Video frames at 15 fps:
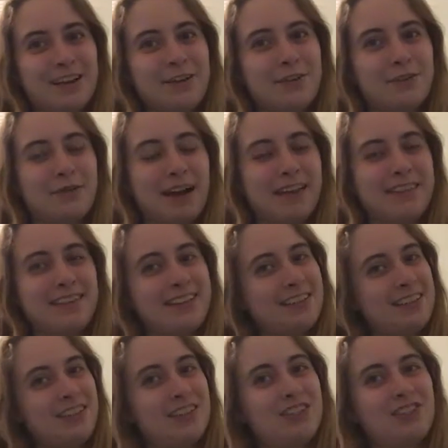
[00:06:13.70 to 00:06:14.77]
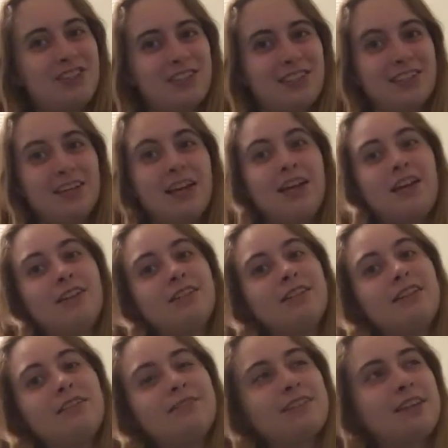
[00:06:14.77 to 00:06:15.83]
who I think
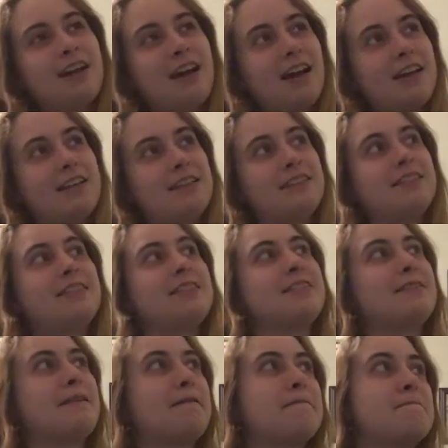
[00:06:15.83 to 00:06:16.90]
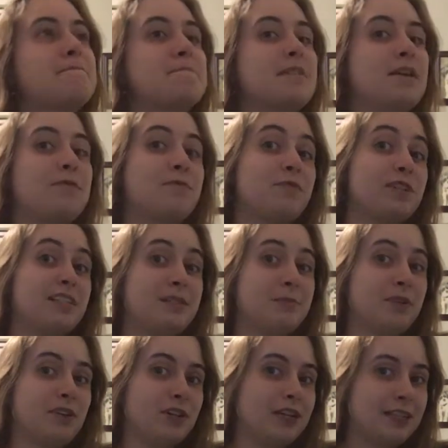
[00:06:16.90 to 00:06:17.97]
Lift is a free
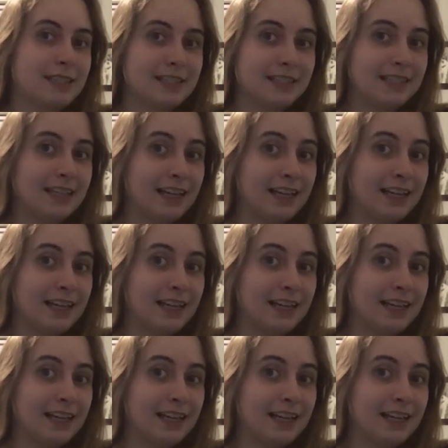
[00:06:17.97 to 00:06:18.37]
spirit,